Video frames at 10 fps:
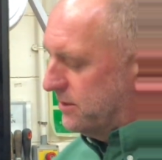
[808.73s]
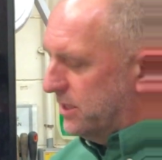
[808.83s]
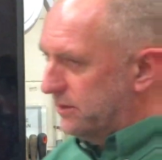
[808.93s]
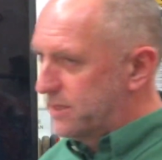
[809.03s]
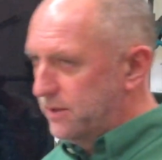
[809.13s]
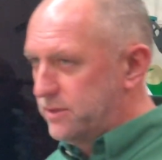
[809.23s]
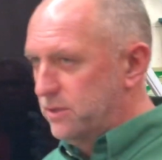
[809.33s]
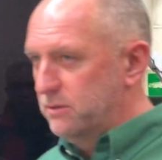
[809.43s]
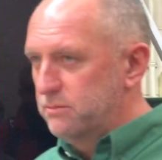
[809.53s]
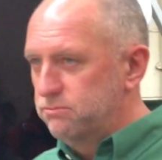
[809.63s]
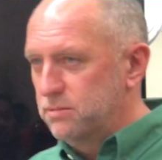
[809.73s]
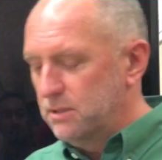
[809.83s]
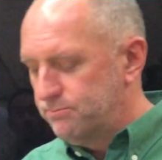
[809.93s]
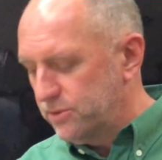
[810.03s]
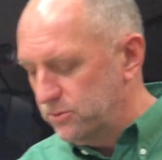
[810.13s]
kind of gives you
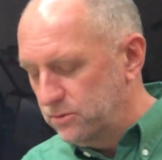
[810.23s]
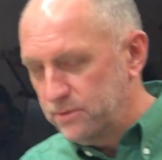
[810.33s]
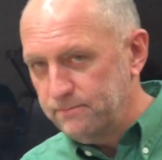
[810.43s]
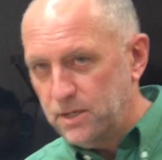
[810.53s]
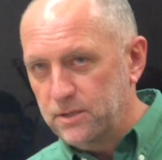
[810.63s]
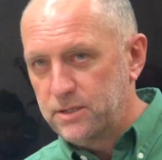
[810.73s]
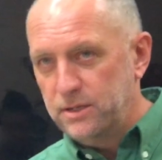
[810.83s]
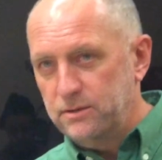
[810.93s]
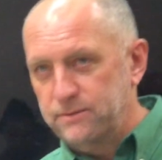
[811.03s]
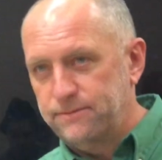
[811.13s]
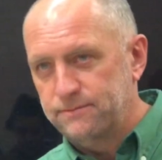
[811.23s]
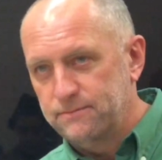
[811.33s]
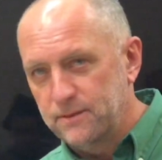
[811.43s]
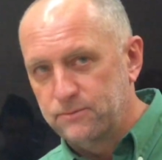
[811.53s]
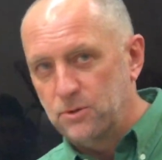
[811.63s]
a broad idea of
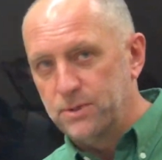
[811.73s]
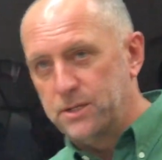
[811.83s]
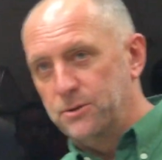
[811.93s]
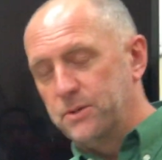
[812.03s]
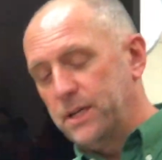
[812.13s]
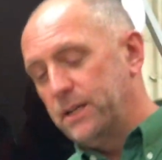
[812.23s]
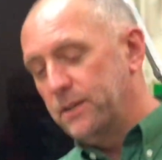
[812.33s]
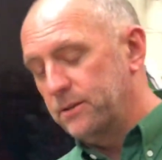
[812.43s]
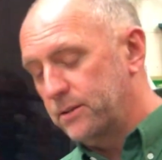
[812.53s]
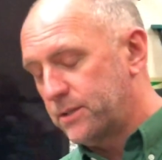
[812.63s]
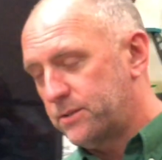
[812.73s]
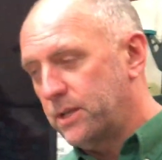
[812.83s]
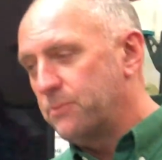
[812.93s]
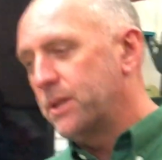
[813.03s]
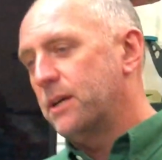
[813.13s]
what we do down here. Like I
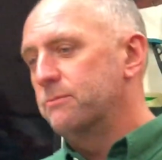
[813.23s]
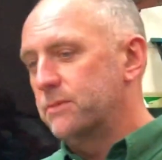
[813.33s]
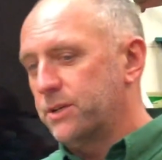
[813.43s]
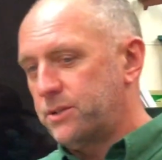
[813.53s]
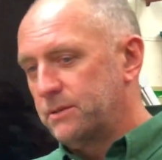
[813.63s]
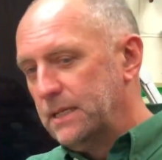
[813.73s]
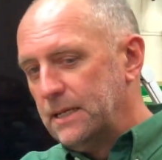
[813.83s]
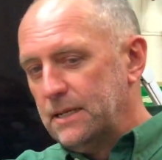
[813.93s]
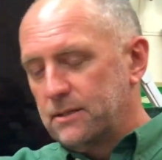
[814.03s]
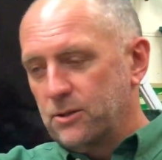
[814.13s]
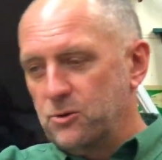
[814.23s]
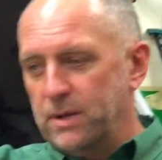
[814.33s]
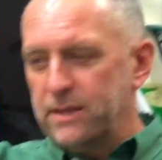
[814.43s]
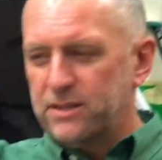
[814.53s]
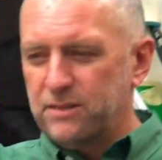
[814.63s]
say, we don't just do,
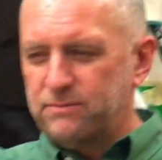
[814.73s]
there's a